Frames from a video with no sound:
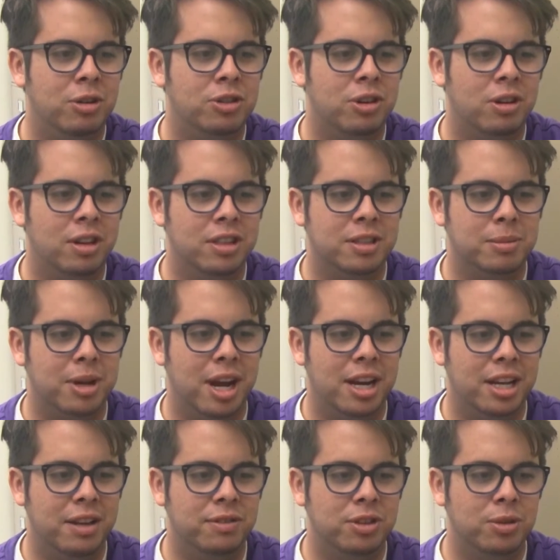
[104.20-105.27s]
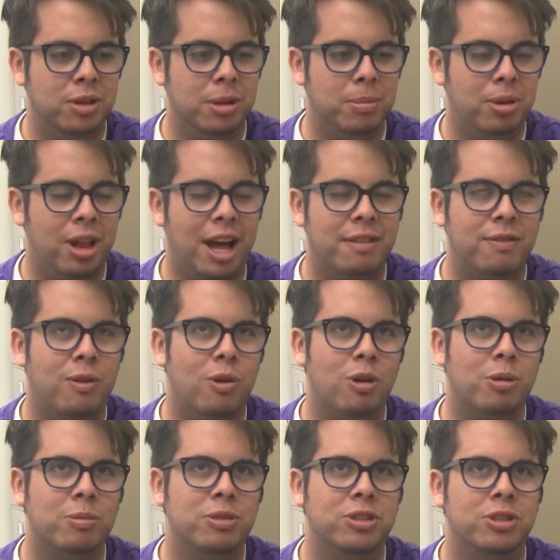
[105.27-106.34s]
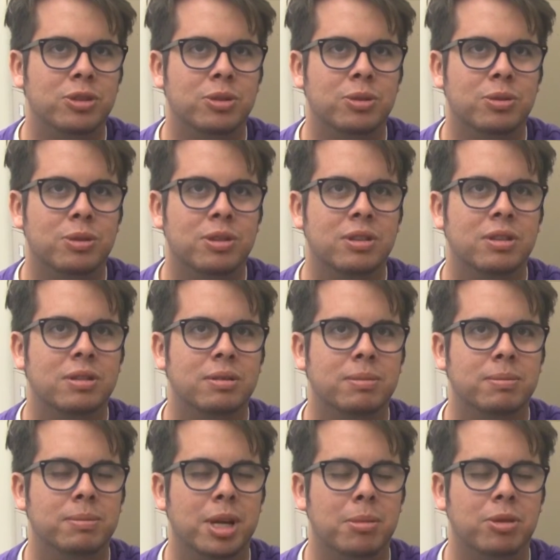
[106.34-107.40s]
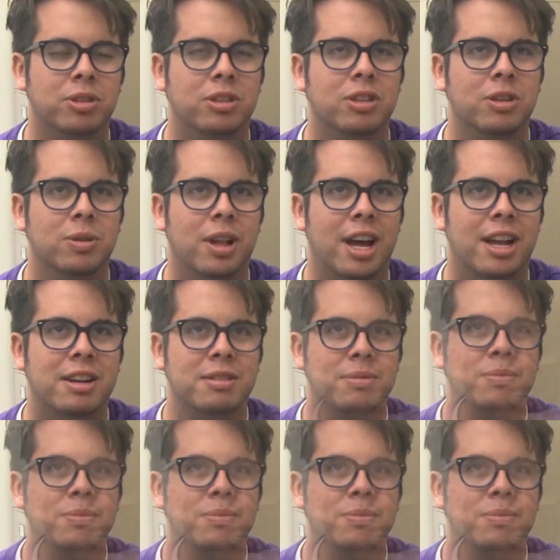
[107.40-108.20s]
journalism kind of gives you the platform to be able to do that.